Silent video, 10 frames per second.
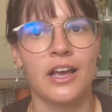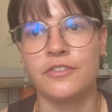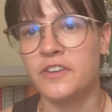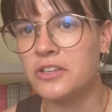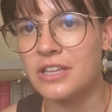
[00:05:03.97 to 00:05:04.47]
I
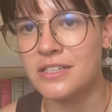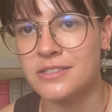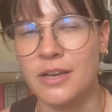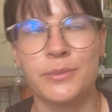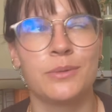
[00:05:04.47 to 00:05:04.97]
failed last
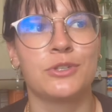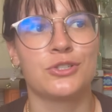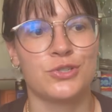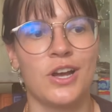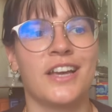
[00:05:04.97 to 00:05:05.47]
time, but I'm gonna
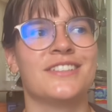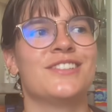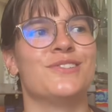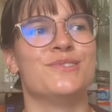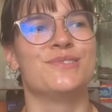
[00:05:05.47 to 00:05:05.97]
try
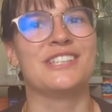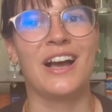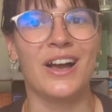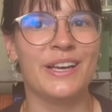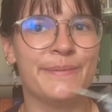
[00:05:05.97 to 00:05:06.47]
to
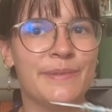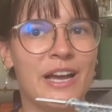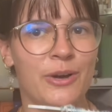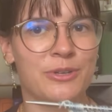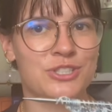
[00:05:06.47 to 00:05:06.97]
time
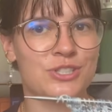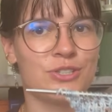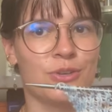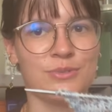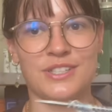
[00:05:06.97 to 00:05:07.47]
how much
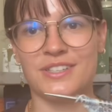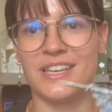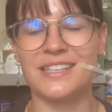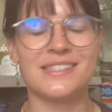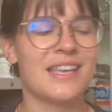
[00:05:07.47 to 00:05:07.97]
goes into
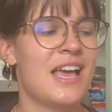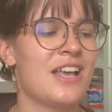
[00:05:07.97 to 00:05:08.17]
this